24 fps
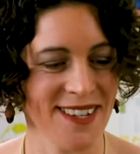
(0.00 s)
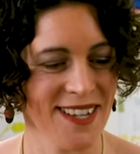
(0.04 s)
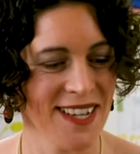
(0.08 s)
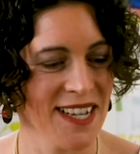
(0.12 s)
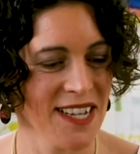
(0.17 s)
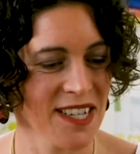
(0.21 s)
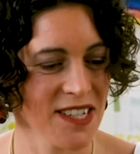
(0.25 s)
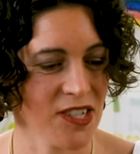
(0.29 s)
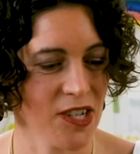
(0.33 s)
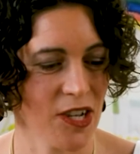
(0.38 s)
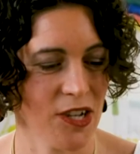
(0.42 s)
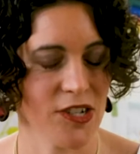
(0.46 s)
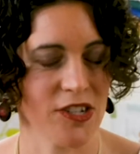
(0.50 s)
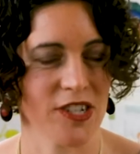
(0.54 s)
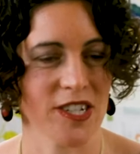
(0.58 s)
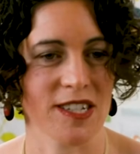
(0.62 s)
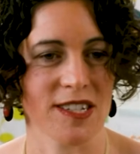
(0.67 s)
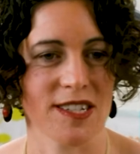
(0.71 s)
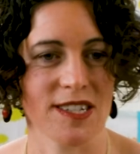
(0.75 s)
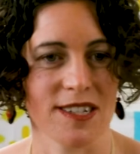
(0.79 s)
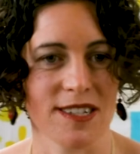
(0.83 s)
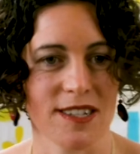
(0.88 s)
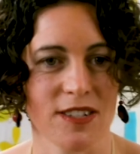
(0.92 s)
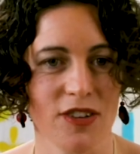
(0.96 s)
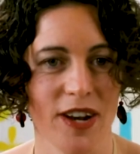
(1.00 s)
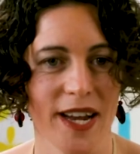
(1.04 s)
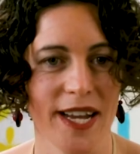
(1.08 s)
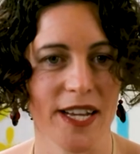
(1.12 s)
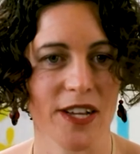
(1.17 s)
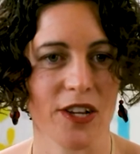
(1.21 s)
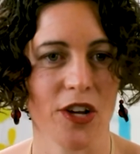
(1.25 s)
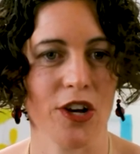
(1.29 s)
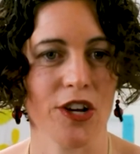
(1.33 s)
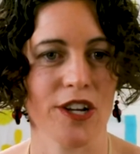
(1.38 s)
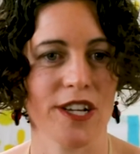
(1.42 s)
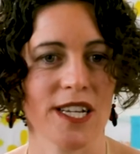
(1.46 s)
So just the straight
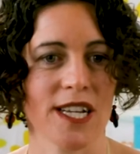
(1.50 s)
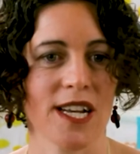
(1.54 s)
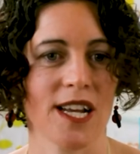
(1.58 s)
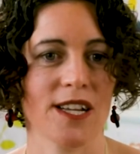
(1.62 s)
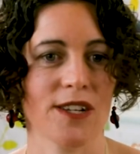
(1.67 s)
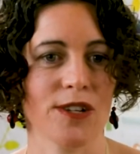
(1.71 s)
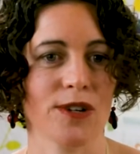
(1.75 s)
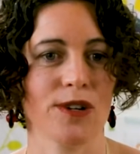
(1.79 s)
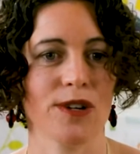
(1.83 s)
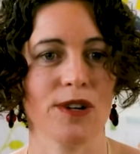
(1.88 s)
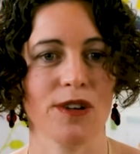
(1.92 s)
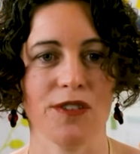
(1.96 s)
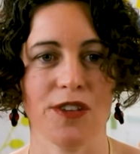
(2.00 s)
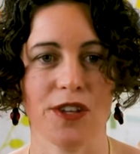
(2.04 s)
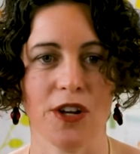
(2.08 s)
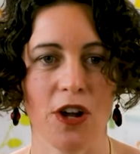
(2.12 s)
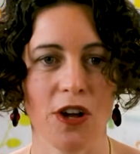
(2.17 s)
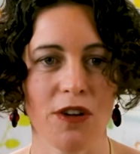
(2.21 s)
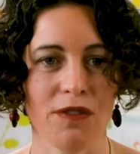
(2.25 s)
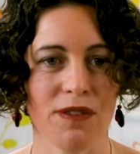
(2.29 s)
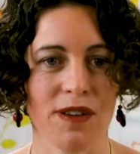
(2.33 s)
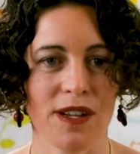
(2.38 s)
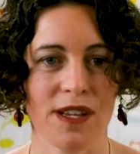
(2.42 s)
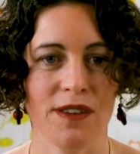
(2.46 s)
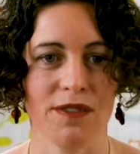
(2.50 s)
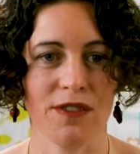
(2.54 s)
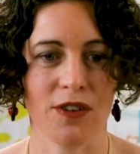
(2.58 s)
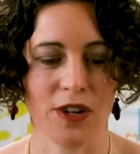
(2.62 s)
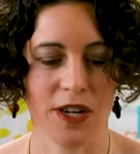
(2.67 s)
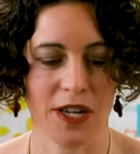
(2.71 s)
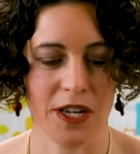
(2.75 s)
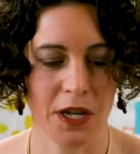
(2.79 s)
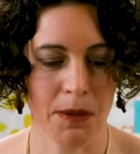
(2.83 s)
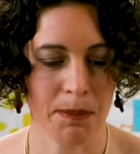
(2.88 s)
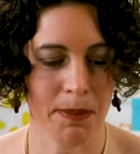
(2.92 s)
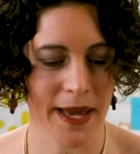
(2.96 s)
coconut oil that hopefully you've got in
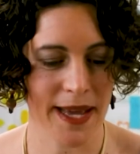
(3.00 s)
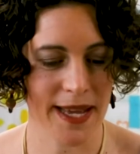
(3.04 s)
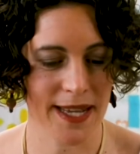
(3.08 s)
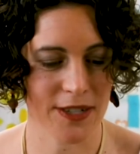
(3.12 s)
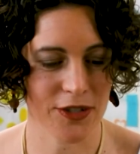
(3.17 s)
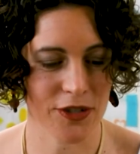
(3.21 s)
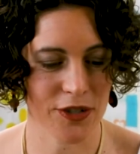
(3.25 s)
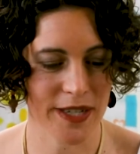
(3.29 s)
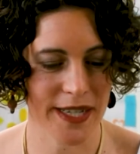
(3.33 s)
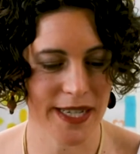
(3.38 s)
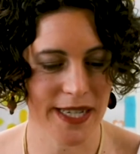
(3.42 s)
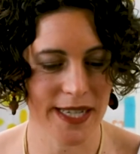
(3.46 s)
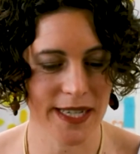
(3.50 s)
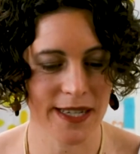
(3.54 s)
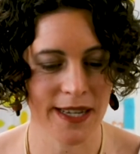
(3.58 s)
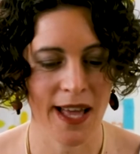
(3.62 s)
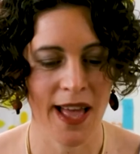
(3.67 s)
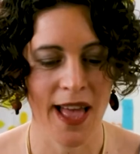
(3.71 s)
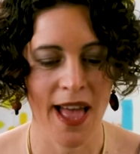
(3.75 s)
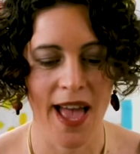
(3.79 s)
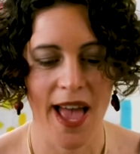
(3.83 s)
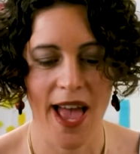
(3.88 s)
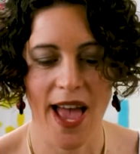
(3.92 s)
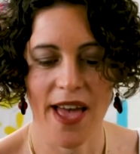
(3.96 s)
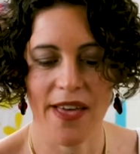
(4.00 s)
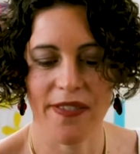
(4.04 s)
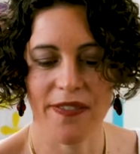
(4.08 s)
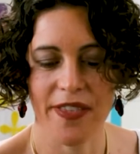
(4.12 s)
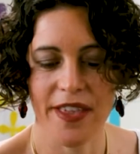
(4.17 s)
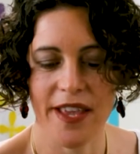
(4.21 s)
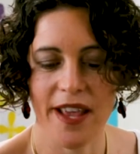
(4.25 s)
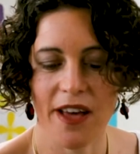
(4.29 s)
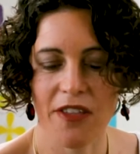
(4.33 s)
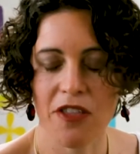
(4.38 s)
your pantry. And the other